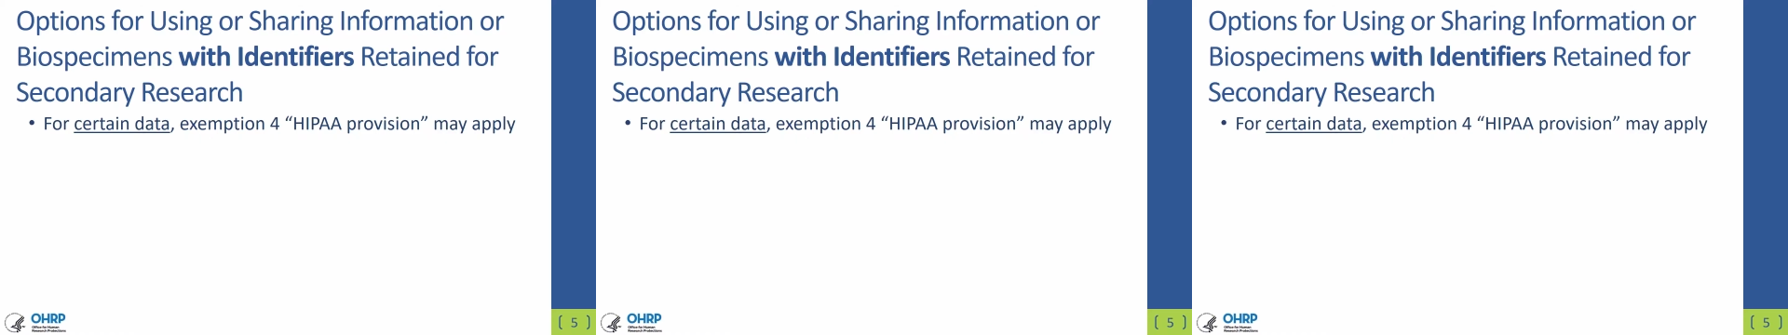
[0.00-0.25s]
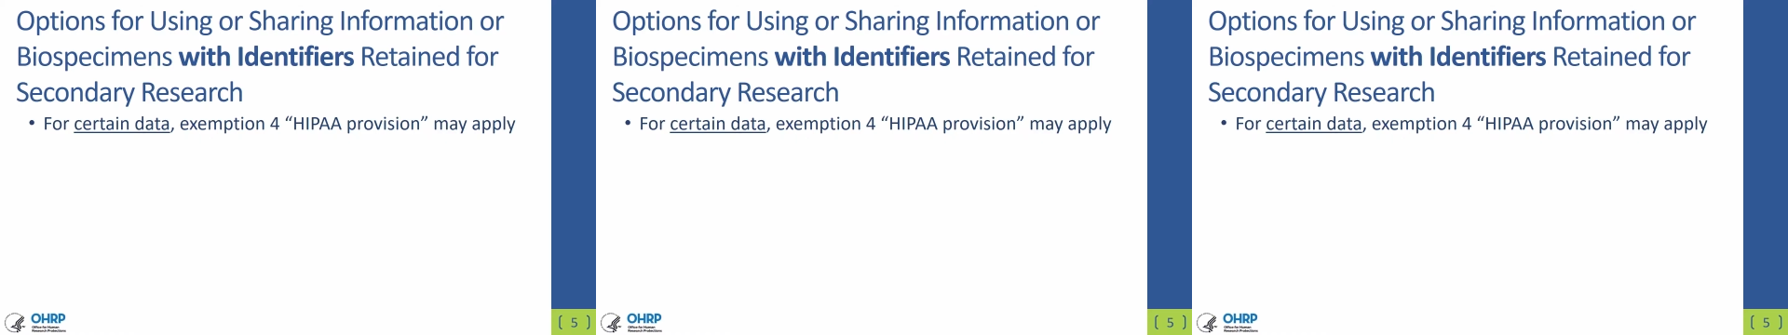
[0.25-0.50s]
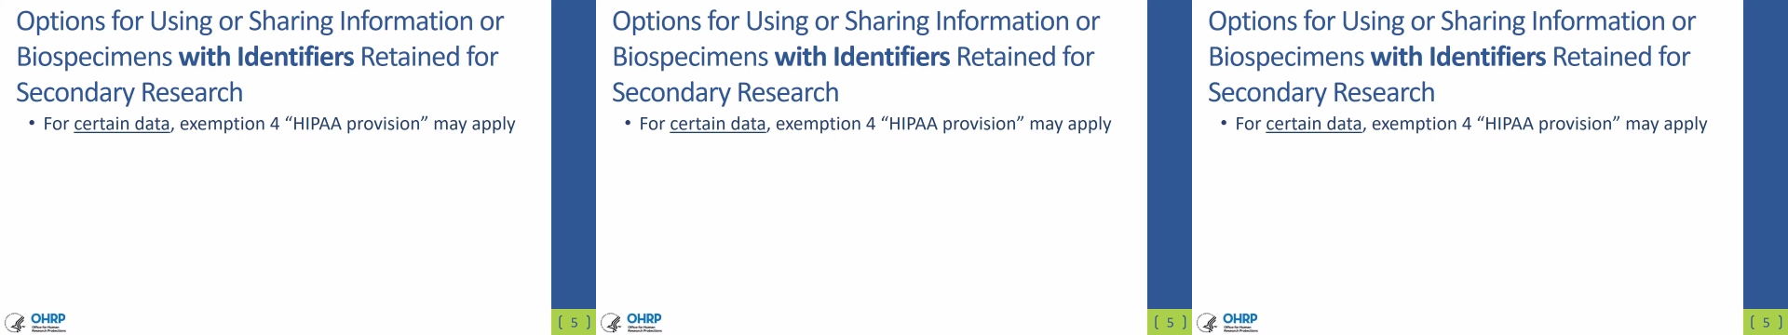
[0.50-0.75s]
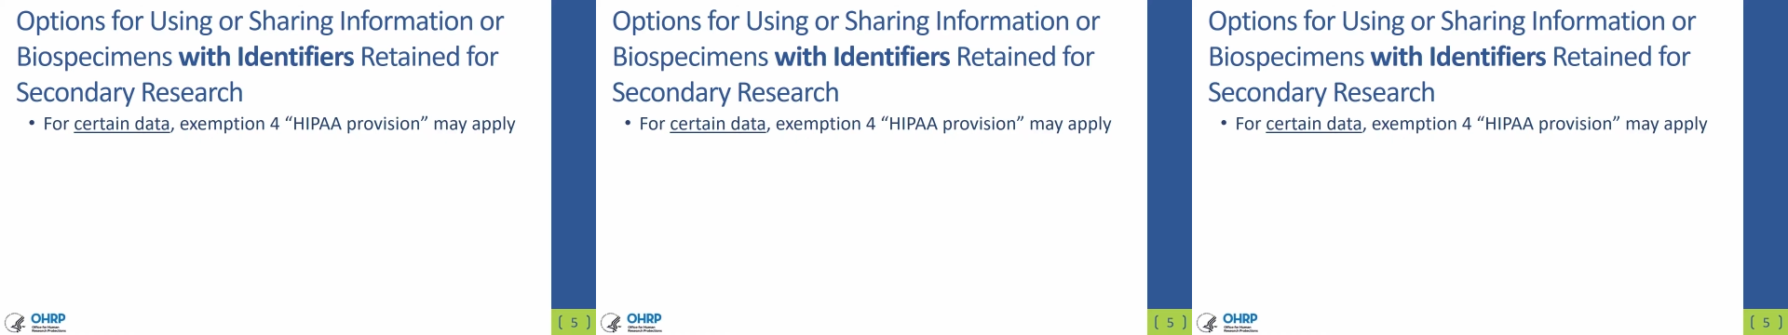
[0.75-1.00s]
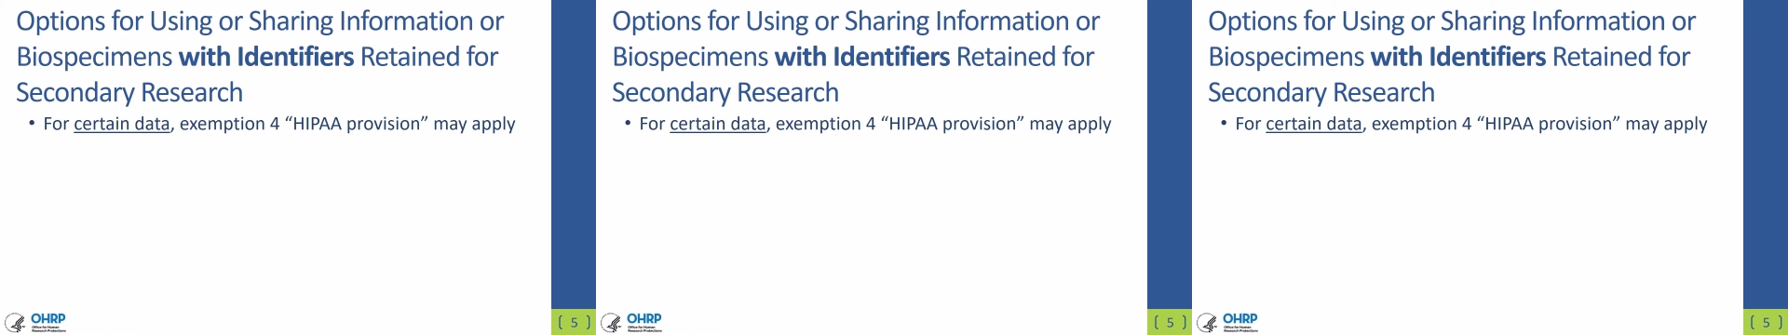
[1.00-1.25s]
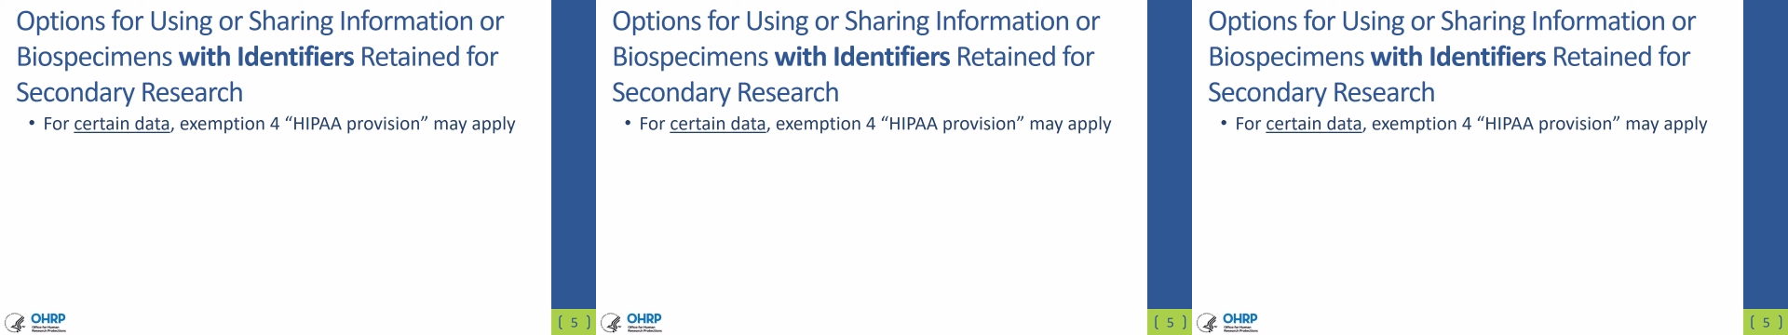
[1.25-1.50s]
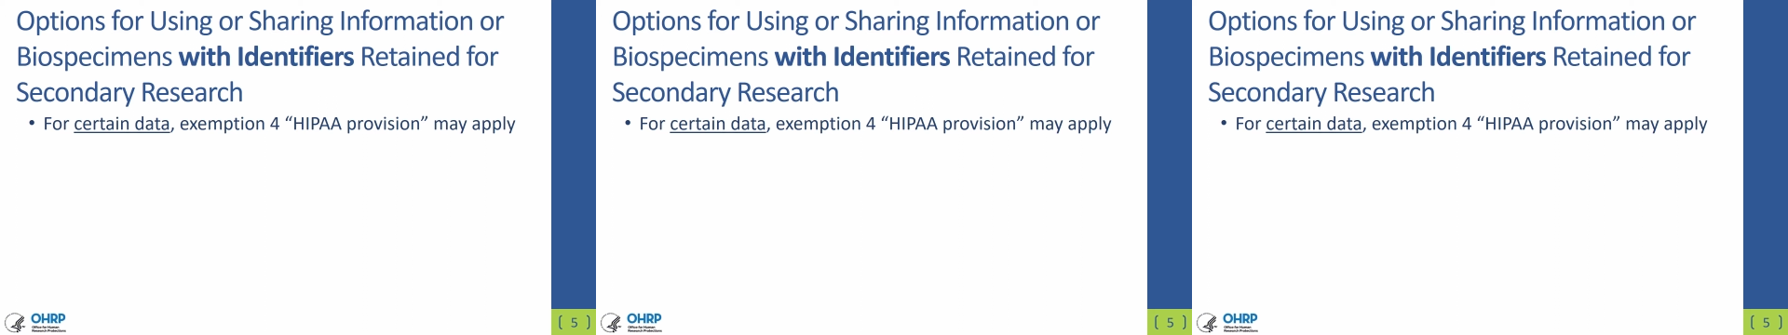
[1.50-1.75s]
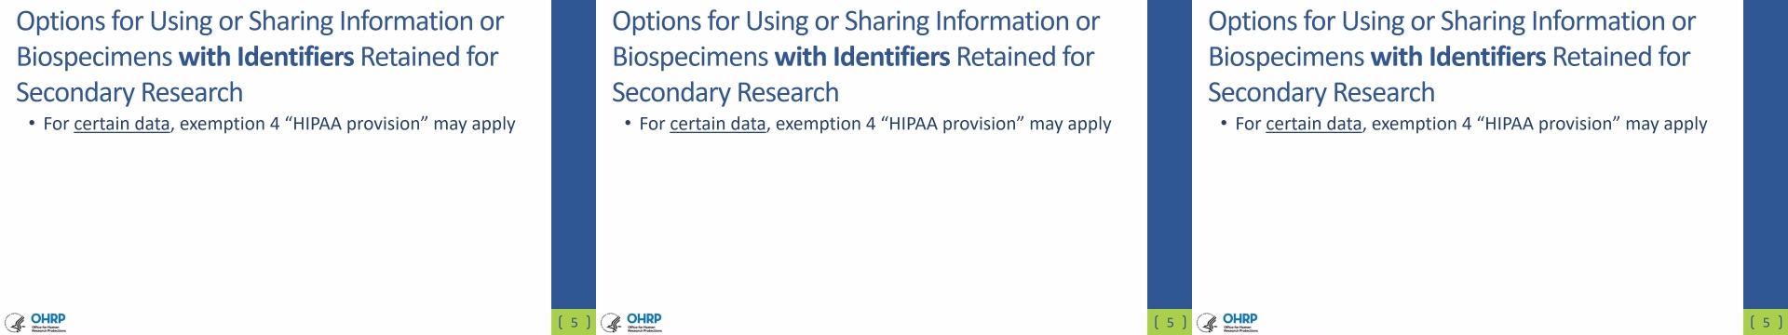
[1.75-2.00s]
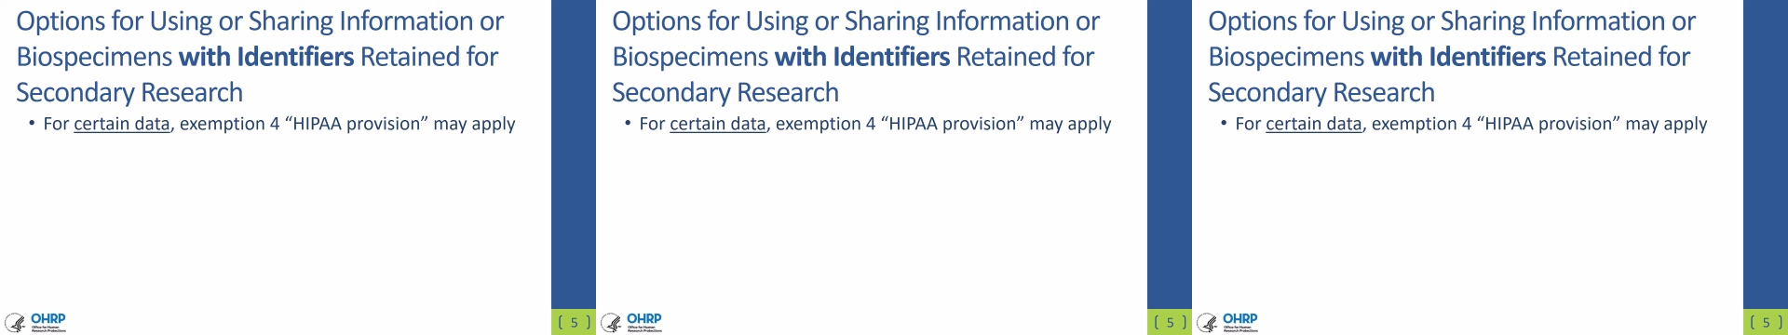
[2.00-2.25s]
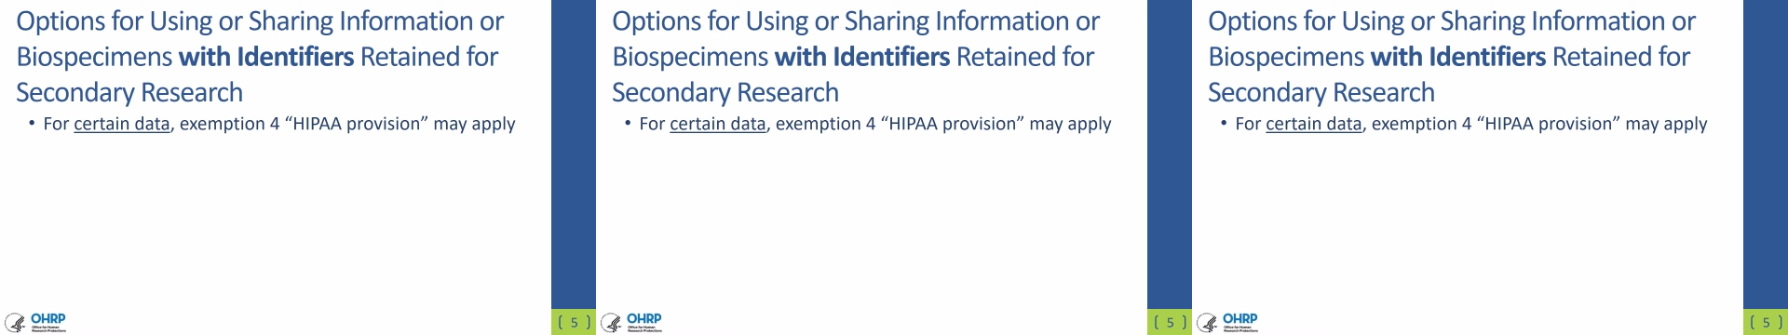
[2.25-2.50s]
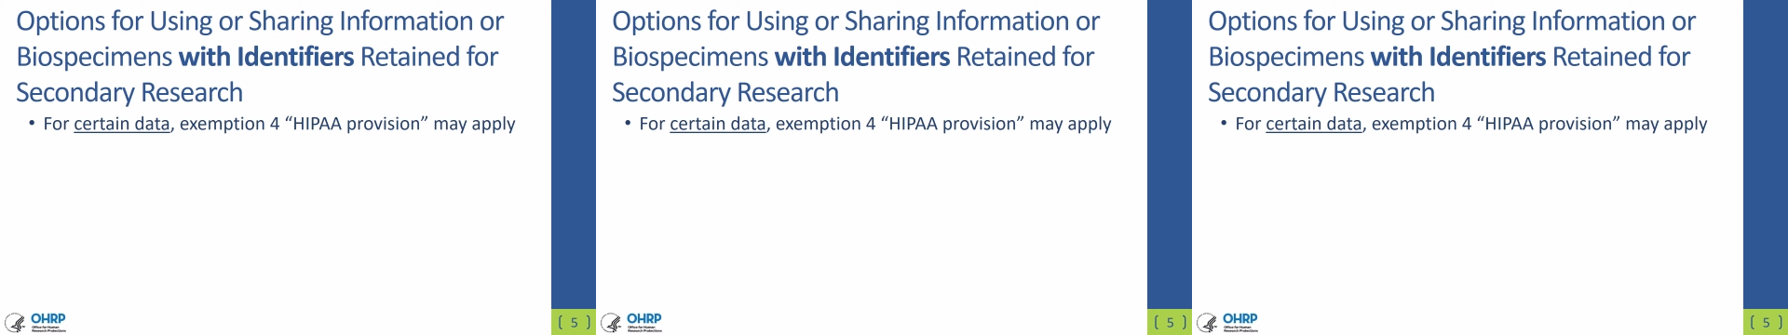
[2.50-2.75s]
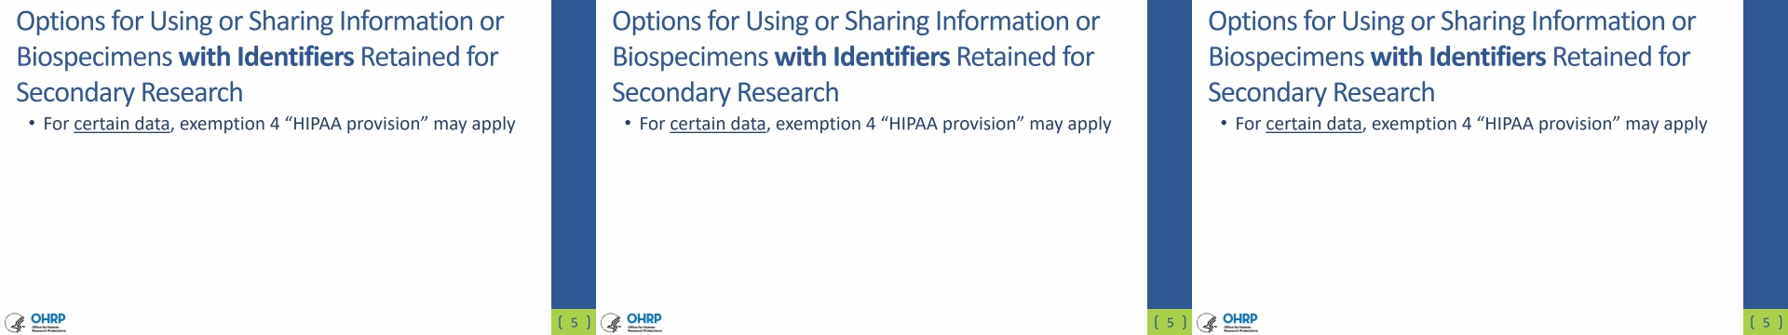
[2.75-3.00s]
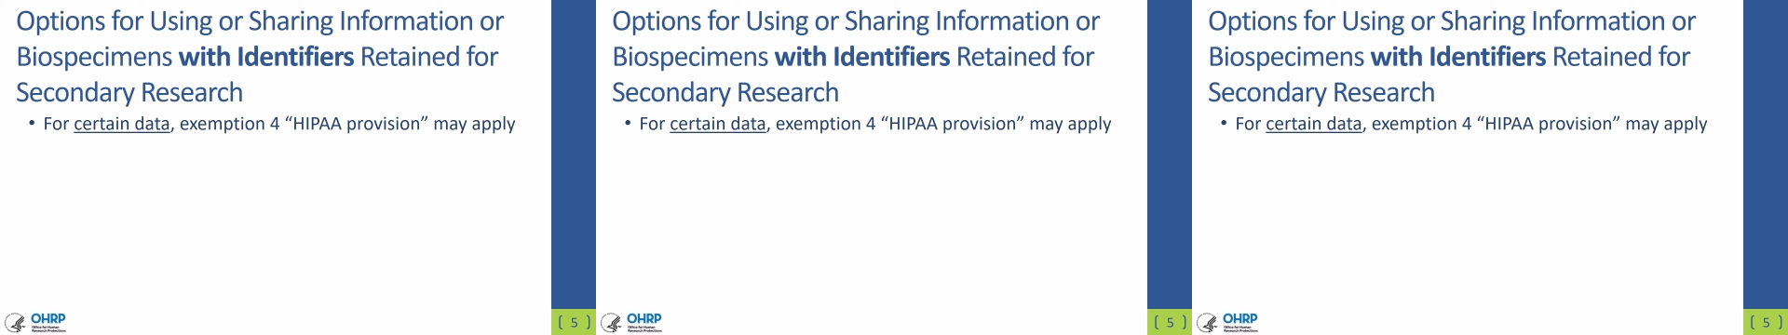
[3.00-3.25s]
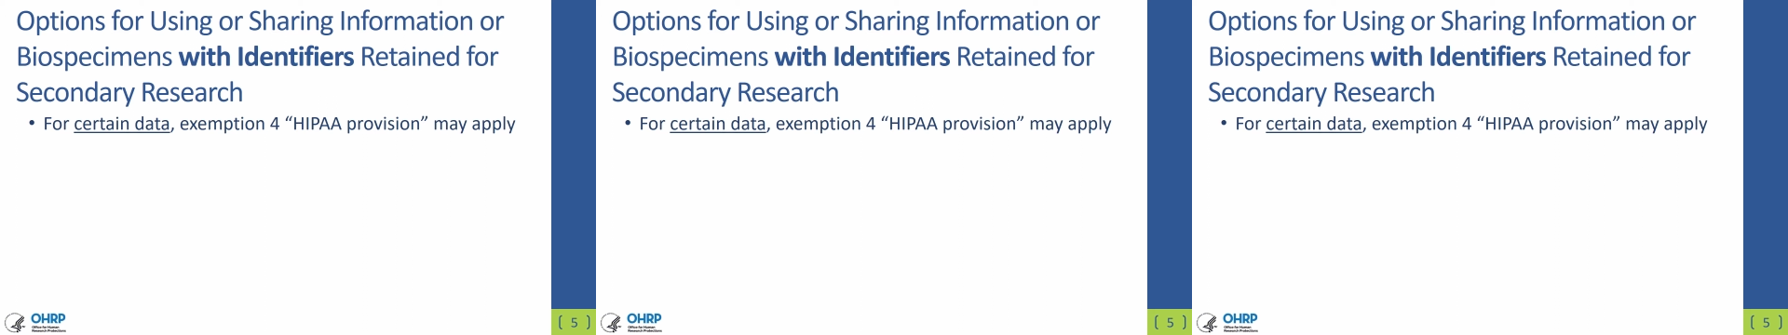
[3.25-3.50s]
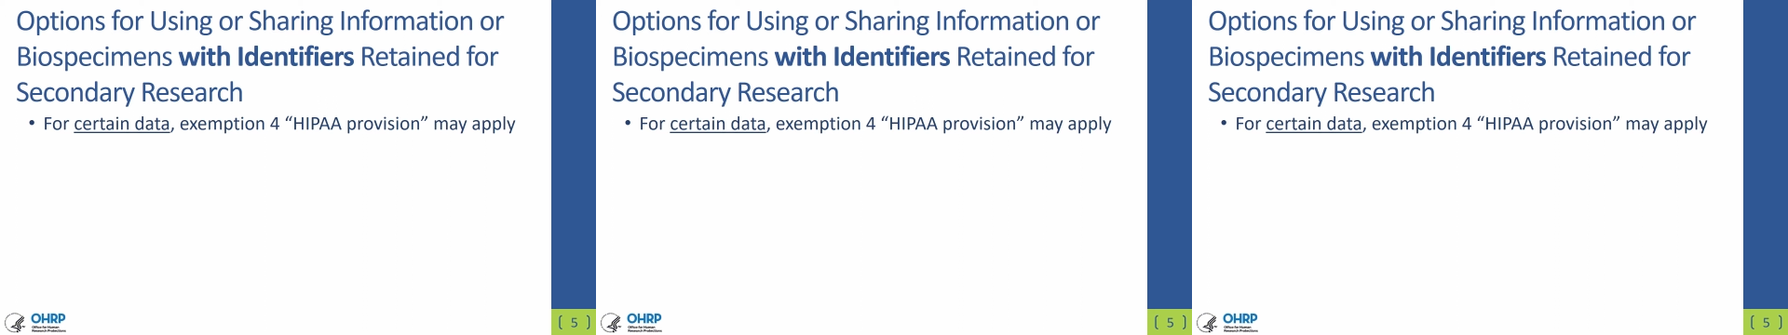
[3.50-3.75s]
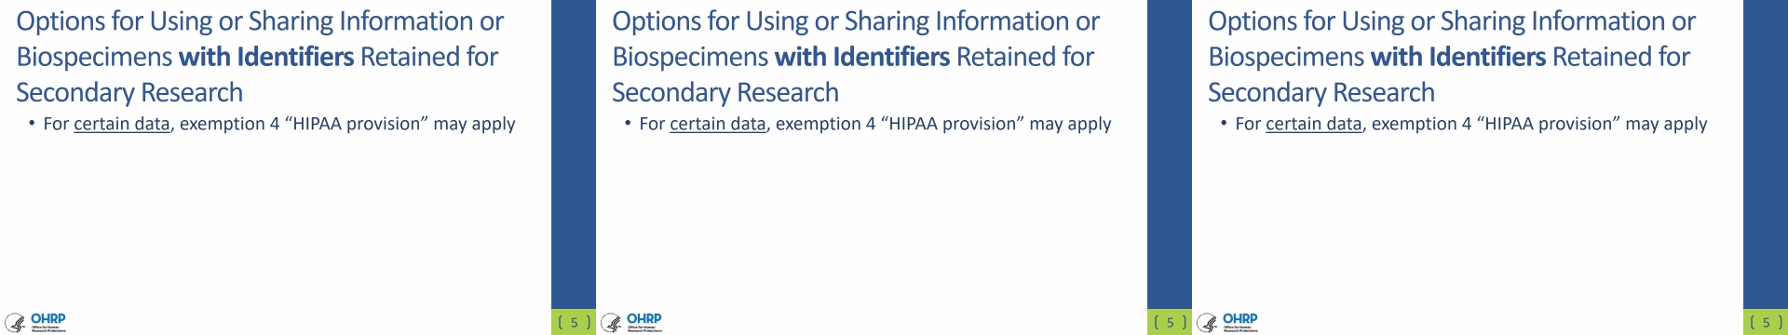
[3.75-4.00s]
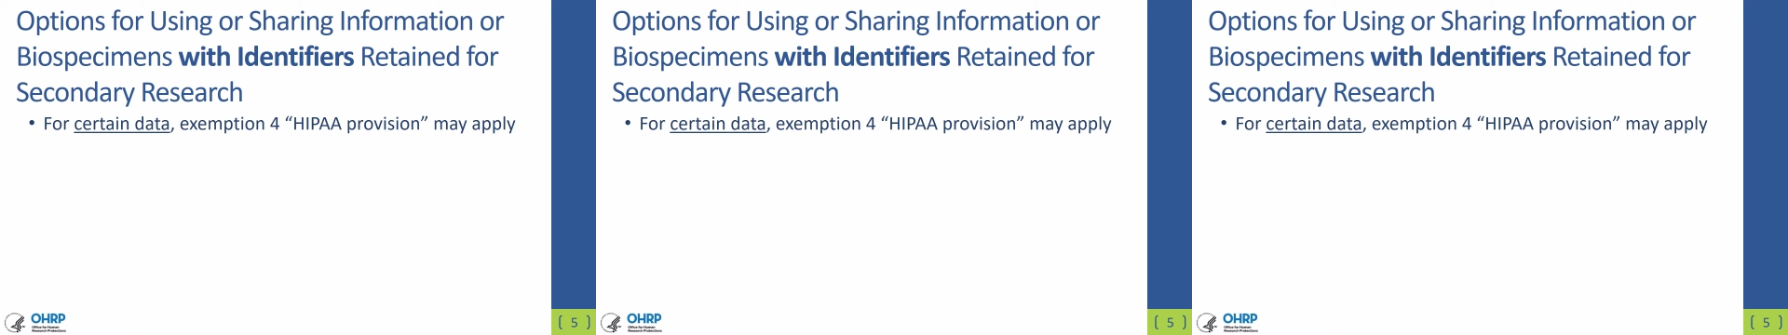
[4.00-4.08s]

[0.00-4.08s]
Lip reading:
No face is visible, so there are no lips to read.